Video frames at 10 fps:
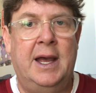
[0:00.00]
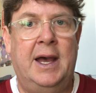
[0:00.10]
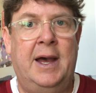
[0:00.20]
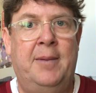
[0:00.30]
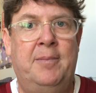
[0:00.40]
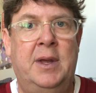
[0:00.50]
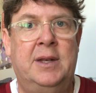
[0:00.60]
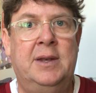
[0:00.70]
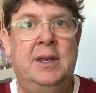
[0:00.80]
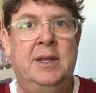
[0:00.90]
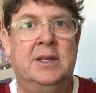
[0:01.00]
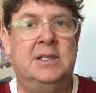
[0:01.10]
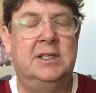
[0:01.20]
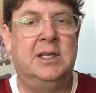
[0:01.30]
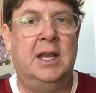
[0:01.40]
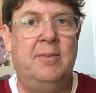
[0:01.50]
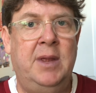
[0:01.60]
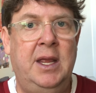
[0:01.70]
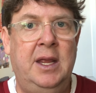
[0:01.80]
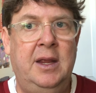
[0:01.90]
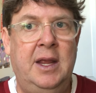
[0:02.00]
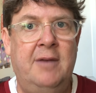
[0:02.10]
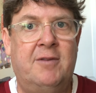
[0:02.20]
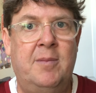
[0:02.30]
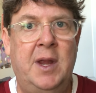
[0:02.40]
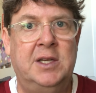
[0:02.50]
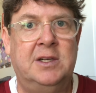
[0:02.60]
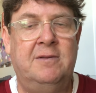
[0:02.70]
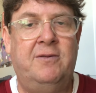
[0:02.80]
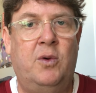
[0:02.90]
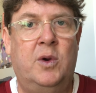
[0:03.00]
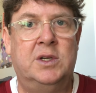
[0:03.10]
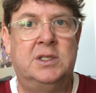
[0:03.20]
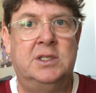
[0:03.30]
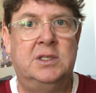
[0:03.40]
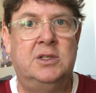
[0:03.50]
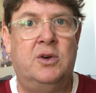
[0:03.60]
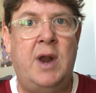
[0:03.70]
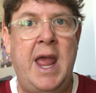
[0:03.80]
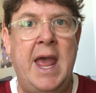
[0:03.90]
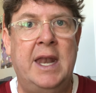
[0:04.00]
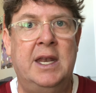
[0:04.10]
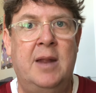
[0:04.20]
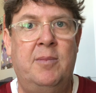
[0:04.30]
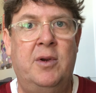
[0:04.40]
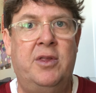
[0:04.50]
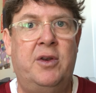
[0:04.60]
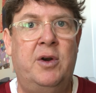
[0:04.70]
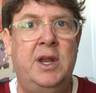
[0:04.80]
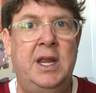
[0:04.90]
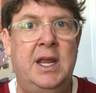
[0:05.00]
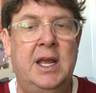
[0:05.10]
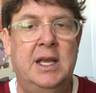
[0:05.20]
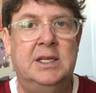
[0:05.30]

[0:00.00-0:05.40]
but this is going to be information for strand number 3,